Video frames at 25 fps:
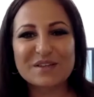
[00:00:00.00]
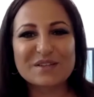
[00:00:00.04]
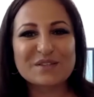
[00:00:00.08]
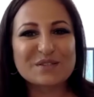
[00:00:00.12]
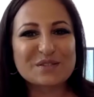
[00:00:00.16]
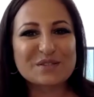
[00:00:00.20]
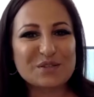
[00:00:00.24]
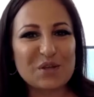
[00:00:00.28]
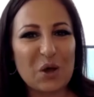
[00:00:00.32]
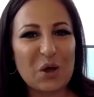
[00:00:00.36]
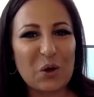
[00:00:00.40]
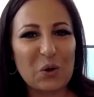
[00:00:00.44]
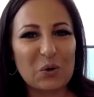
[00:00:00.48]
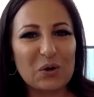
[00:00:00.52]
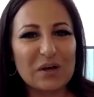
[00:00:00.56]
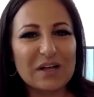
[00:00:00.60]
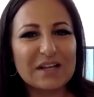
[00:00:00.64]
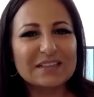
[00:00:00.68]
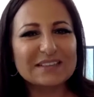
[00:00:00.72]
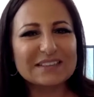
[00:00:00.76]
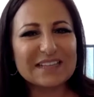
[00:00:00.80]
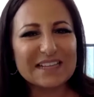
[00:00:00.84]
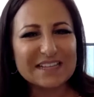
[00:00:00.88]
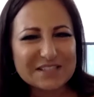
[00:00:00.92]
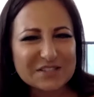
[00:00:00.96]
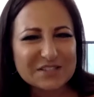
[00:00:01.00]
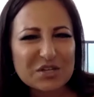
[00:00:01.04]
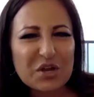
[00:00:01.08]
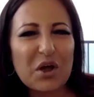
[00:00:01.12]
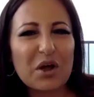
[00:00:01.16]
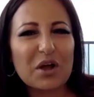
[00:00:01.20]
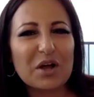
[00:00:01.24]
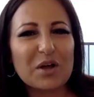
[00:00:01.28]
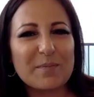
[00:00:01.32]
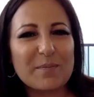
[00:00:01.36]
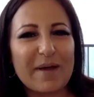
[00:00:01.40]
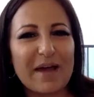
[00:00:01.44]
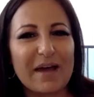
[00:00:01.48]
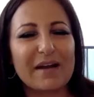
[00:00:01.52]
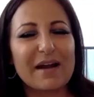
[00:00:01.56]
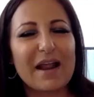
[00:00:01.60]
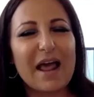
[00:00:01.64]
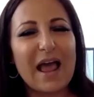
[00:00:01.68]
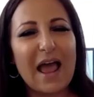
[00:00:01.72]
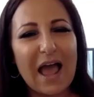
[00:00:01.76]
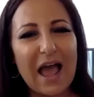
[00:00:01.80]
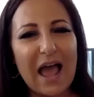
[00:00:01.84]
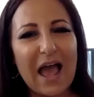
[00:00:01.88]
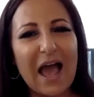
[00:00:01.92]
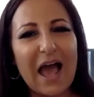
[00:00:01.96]
So let's talk about,
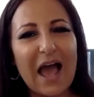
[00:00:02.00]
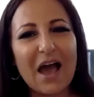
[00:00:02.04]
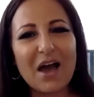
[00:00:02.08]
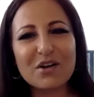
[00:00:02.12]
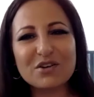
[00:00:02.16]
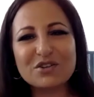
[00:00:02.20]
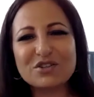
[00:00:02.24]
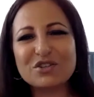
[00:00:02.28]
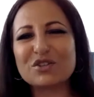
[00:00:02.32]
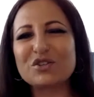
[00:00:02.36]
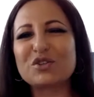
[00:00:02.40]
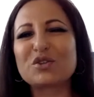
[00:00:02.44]
how do